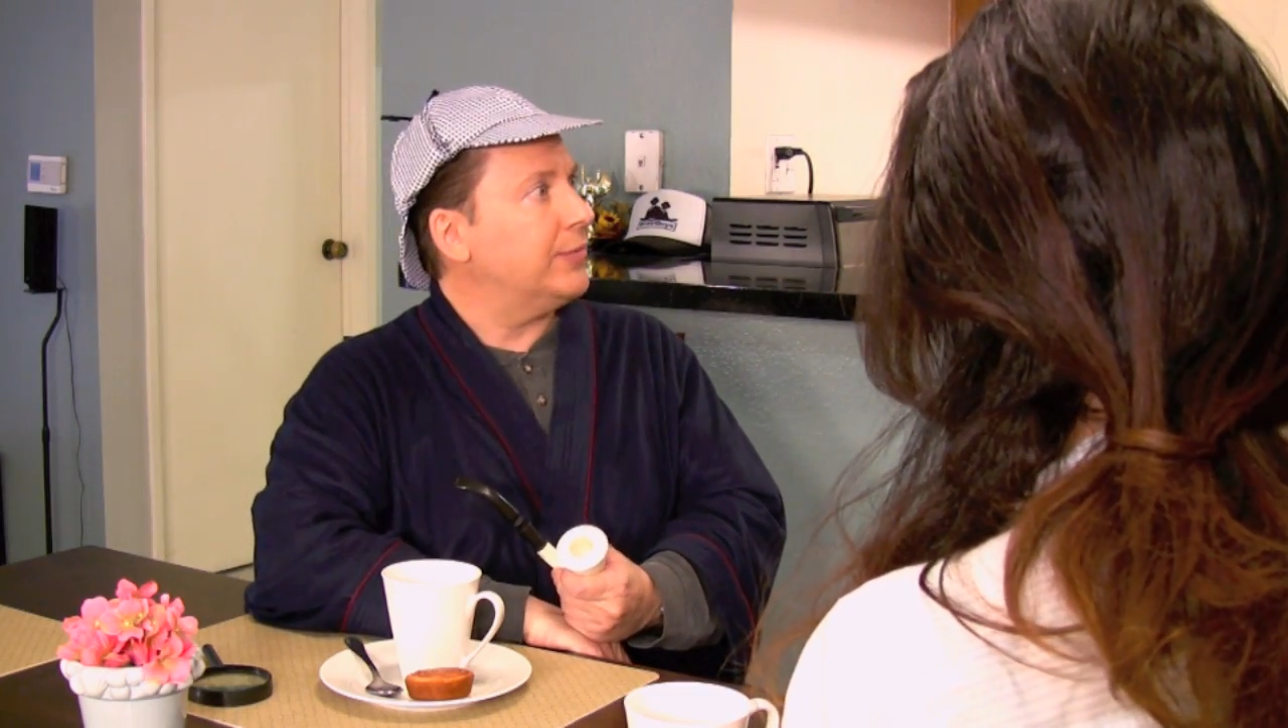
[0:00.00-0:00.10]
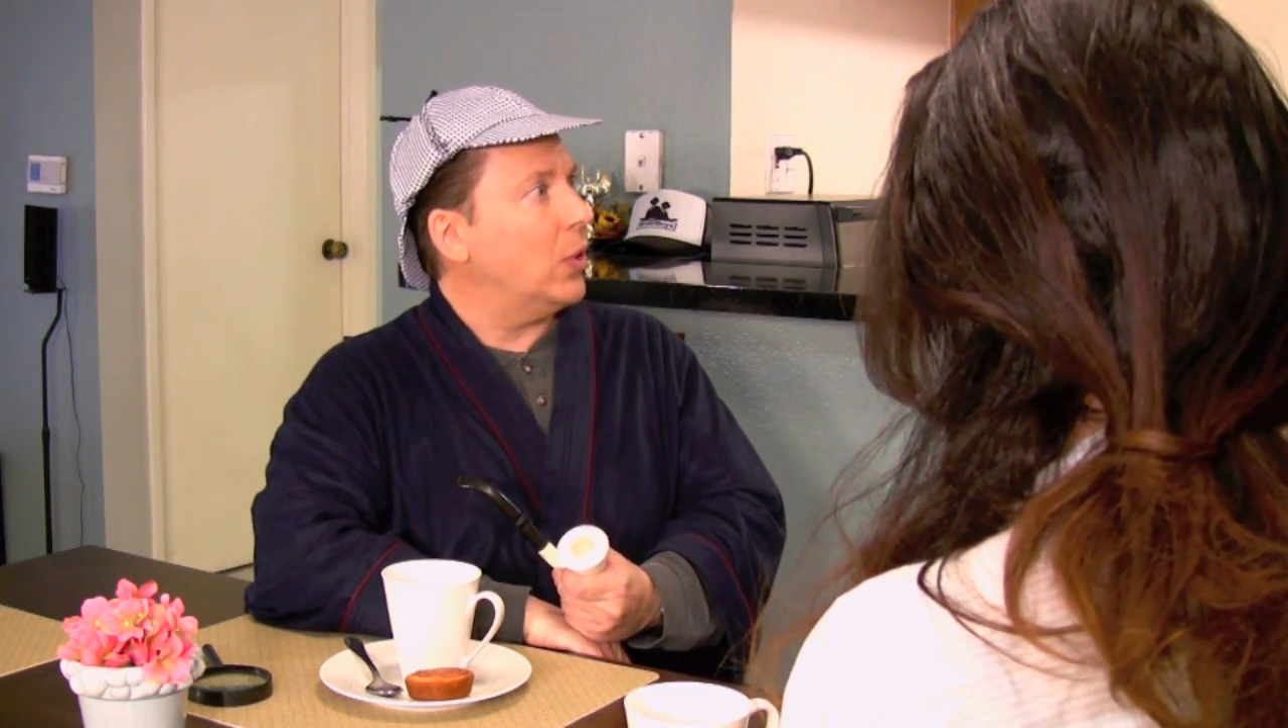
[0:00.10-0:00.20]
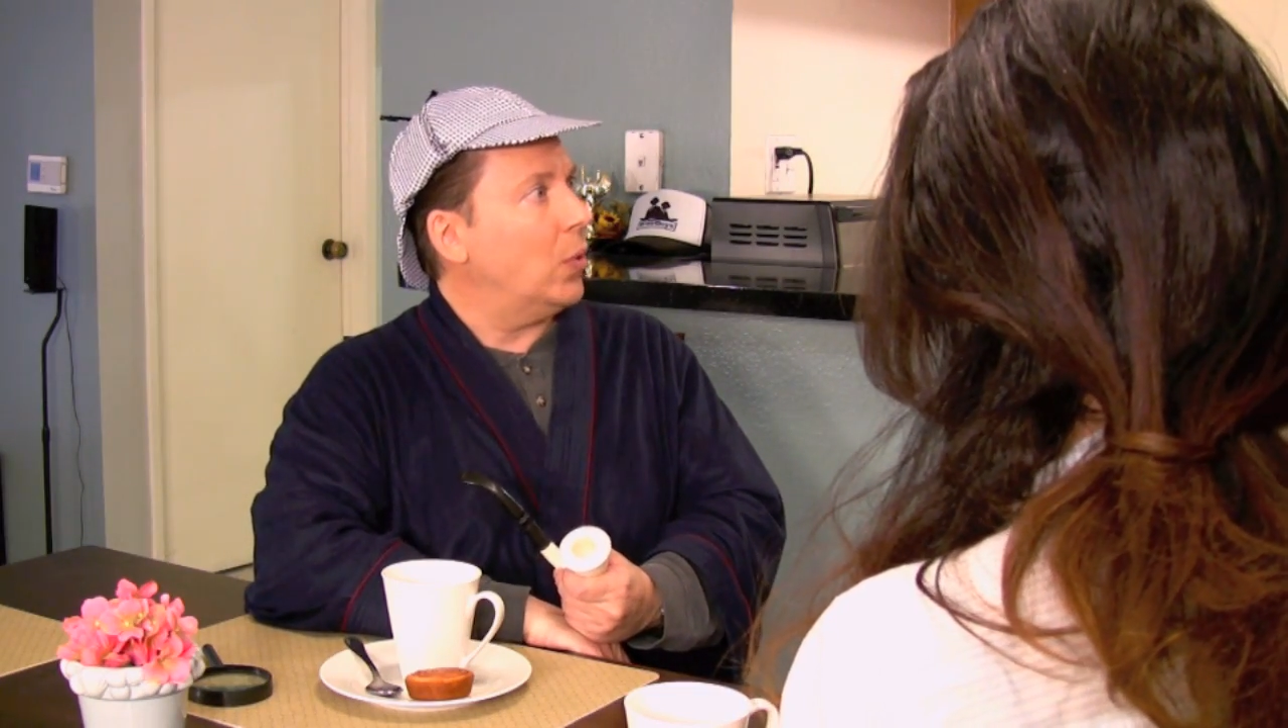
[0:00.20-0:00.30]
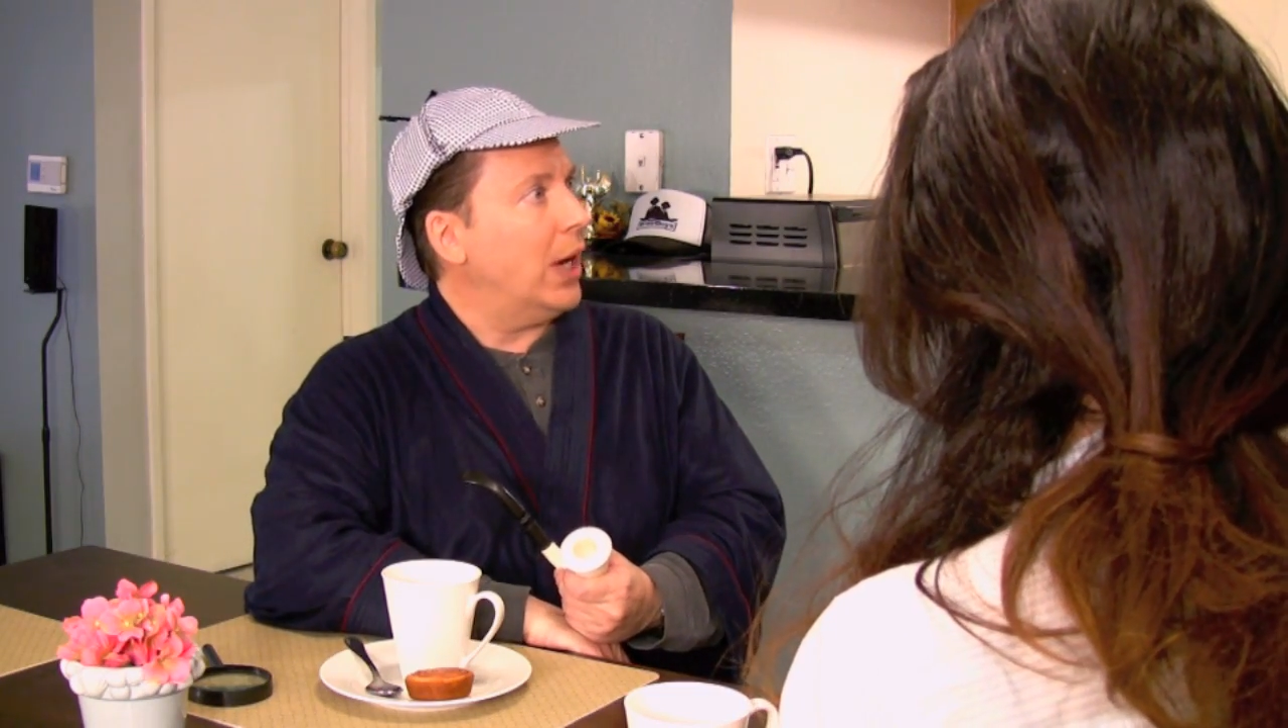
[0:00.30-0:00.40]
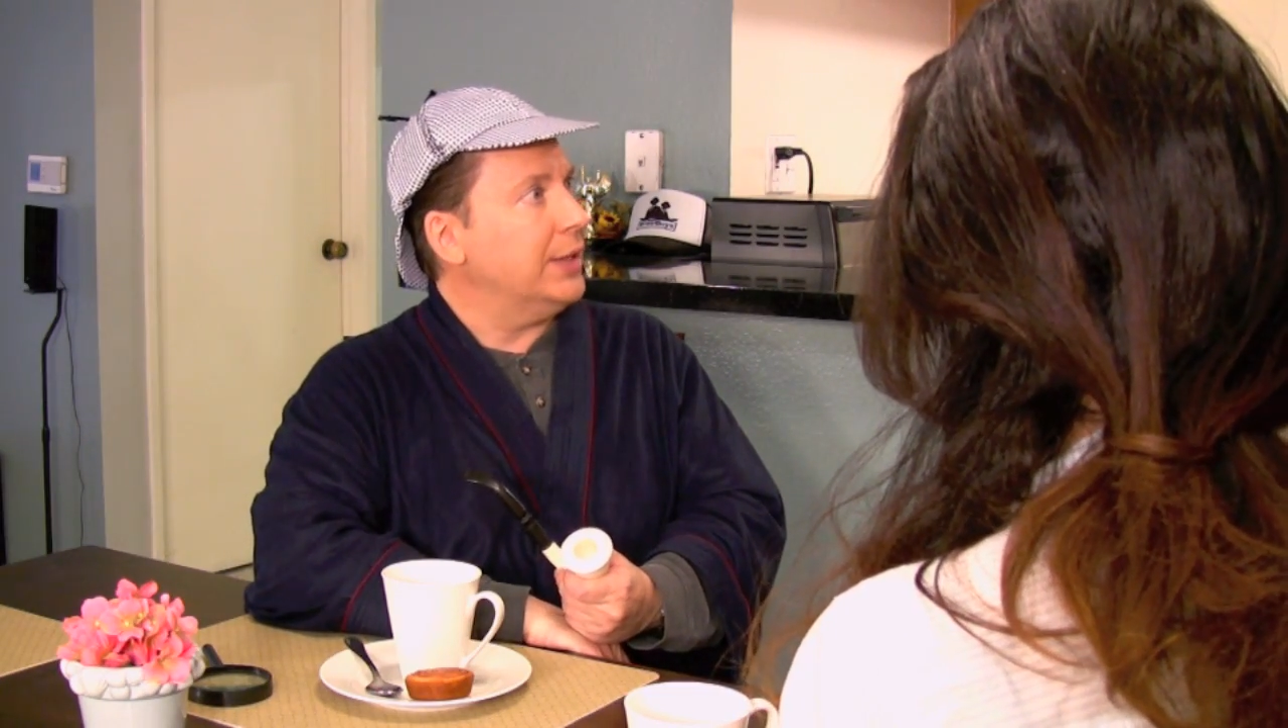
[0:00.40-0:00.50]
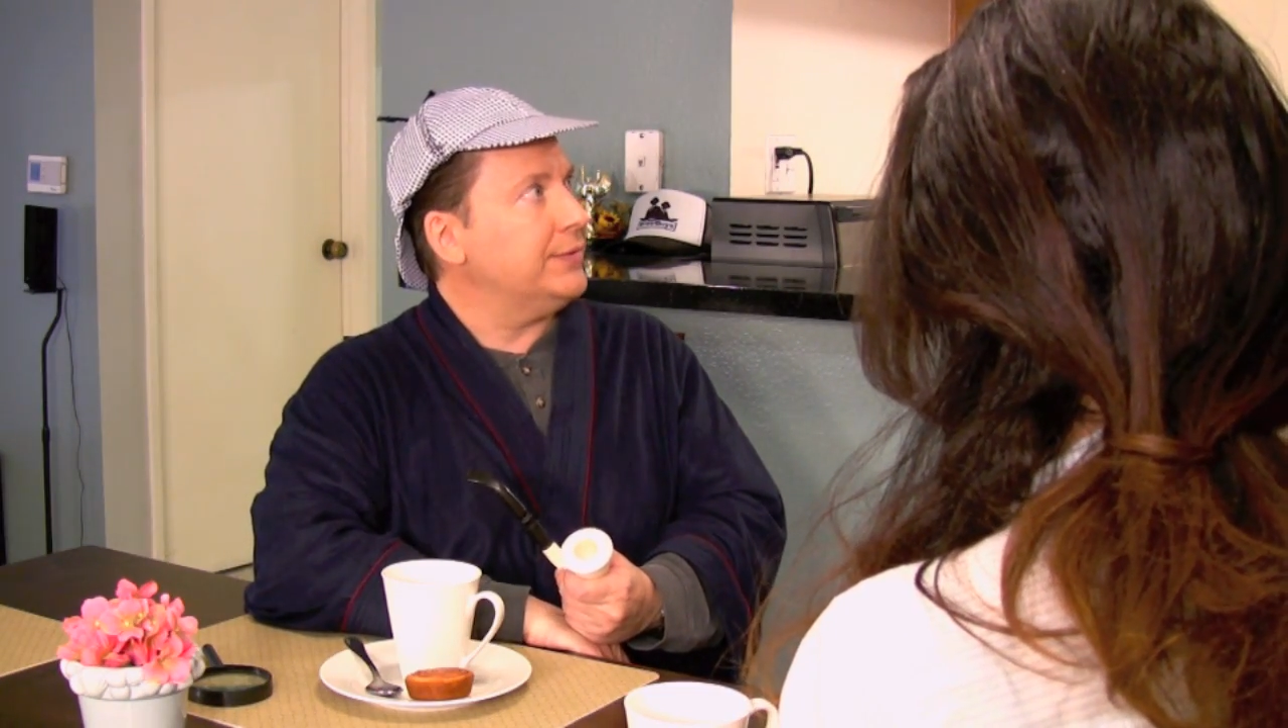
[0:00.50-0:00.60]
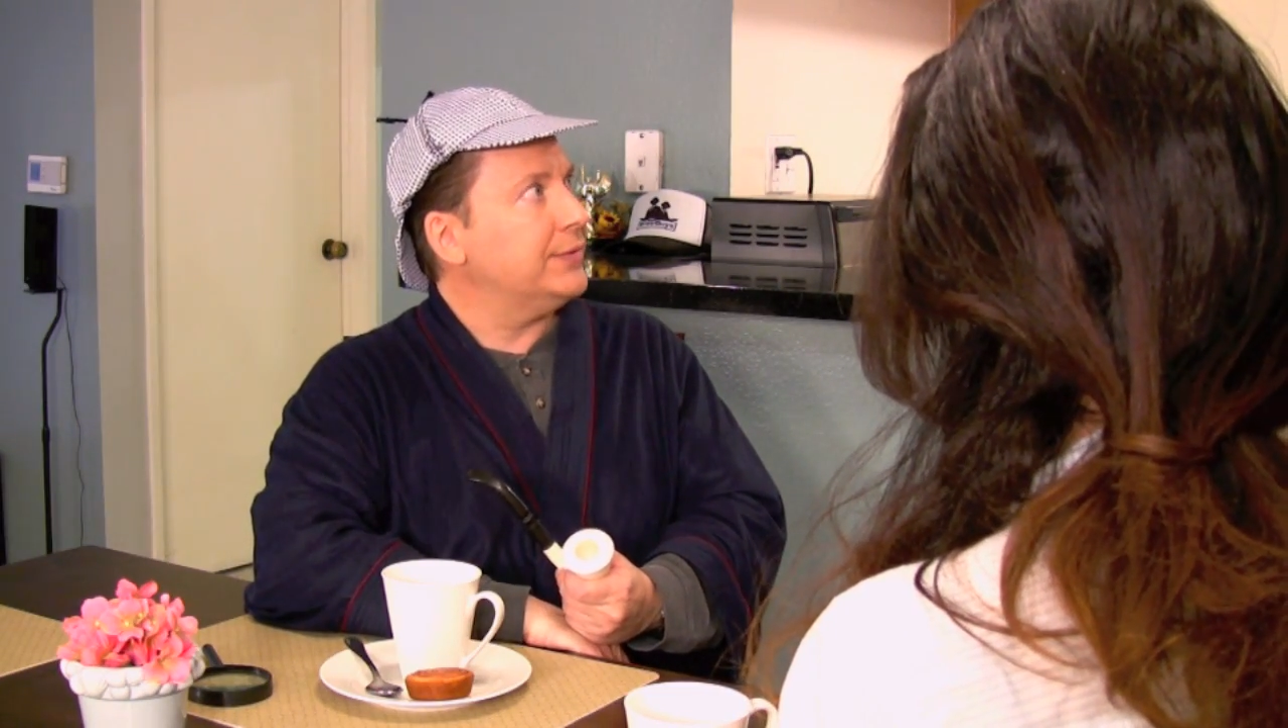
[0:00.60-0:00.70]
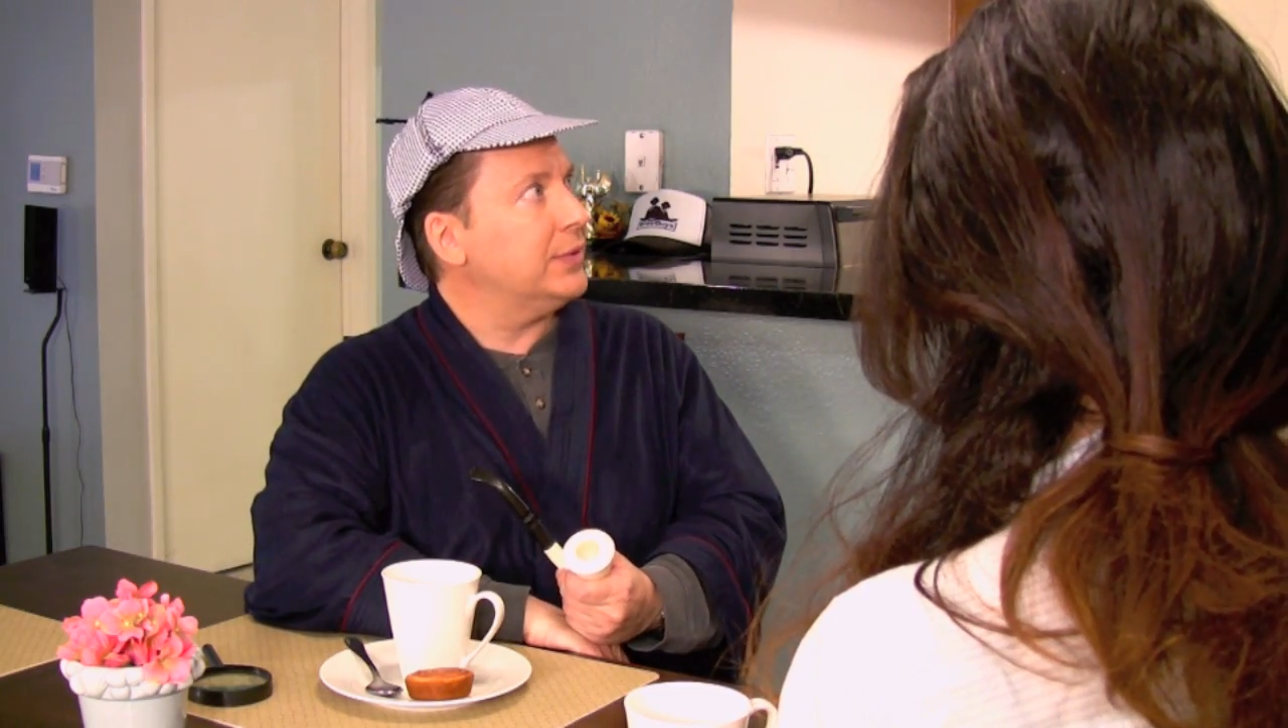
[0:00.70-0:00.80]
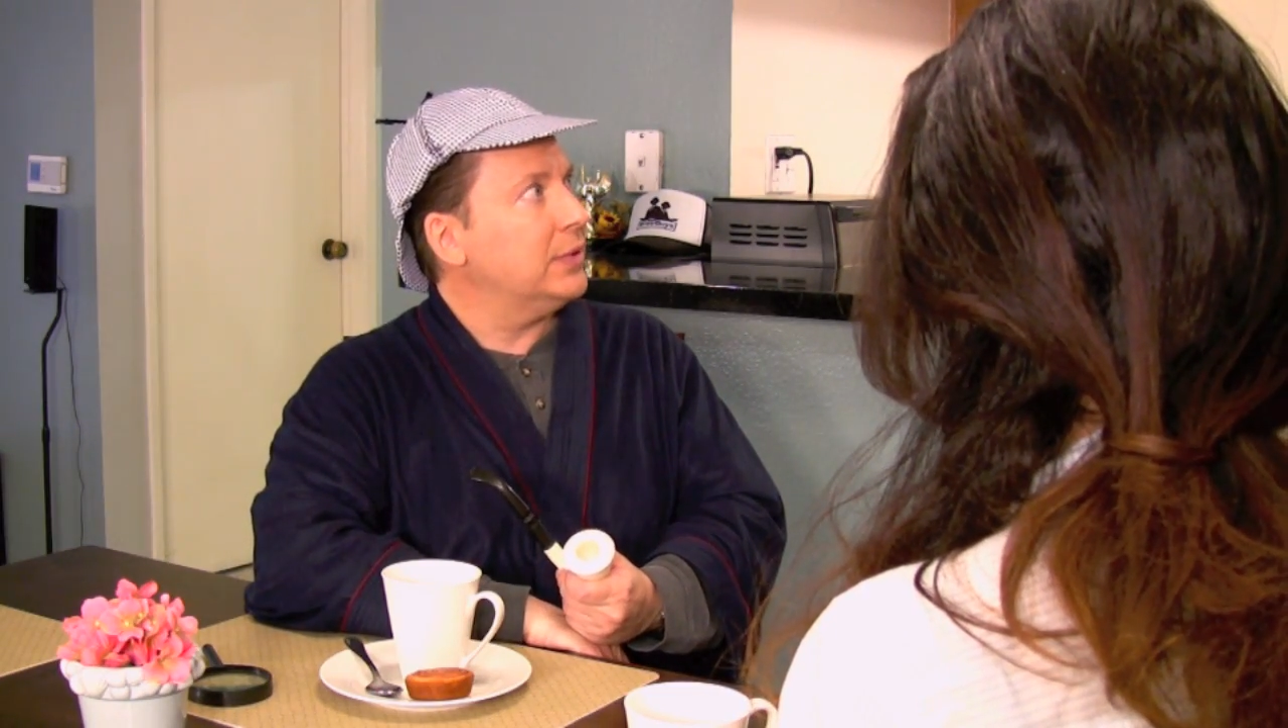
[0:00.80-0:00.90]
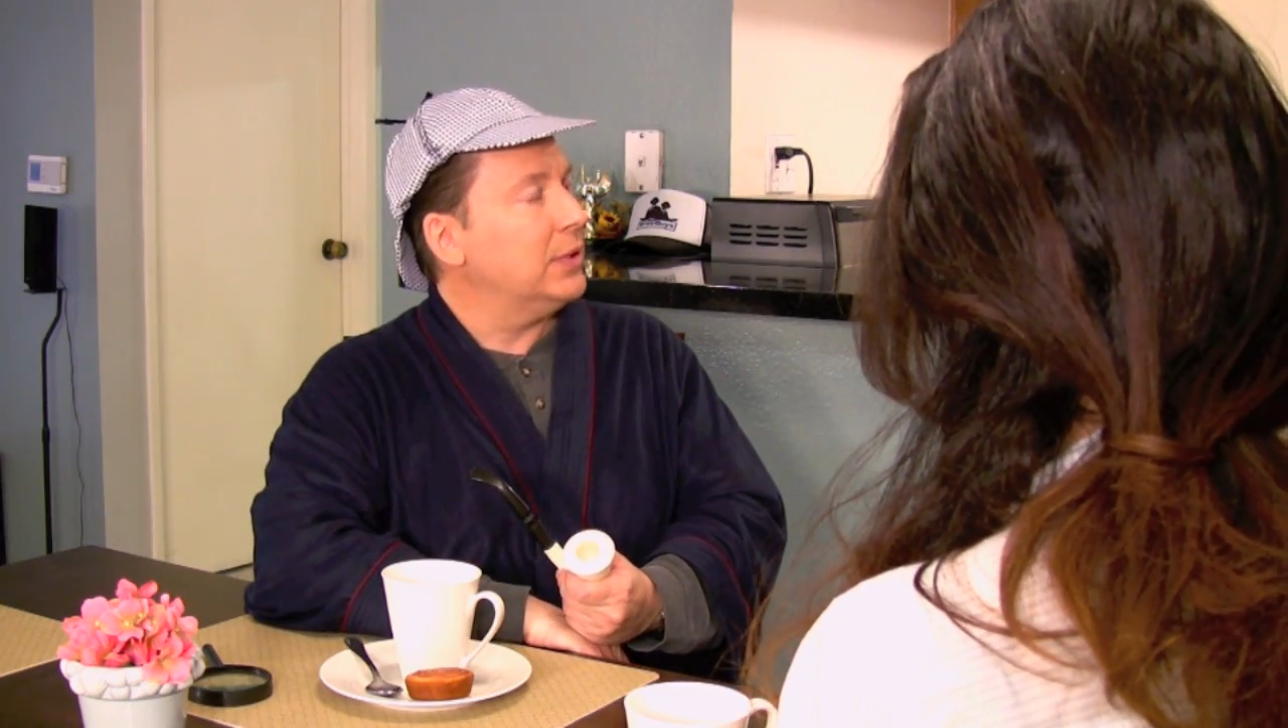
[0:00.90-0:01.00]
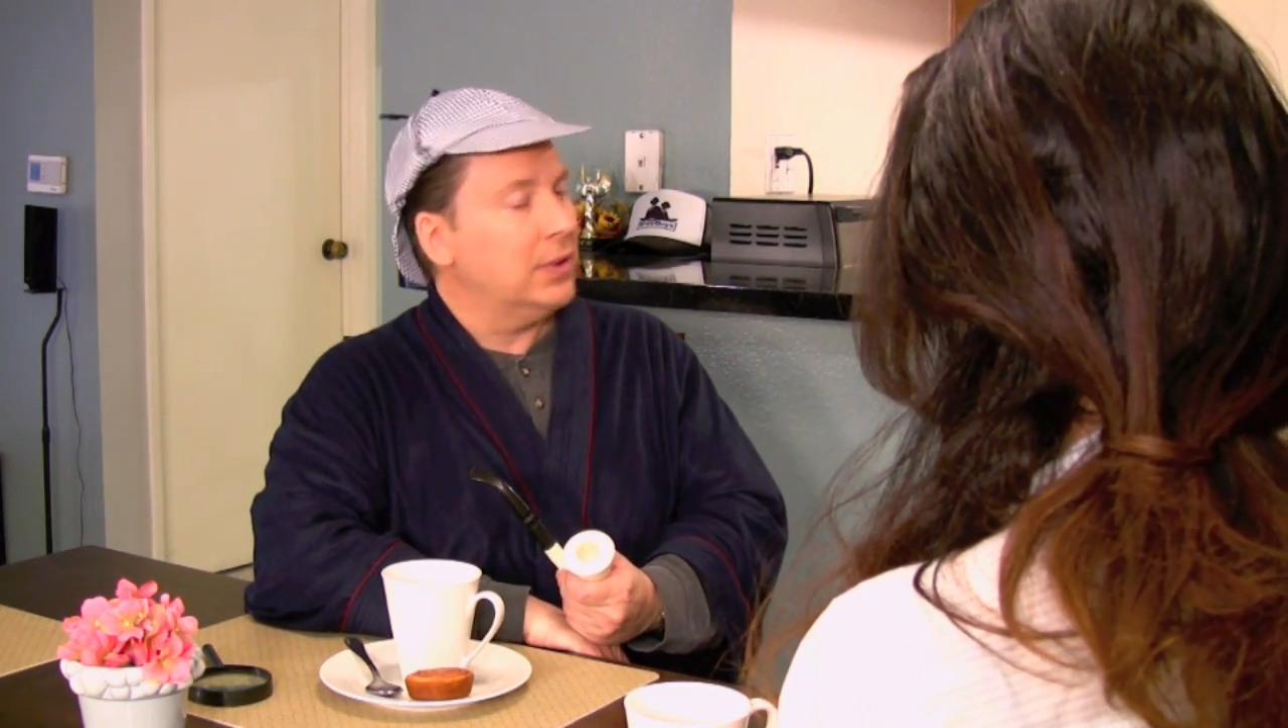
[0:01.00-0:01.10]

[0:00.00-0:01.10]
for a wife.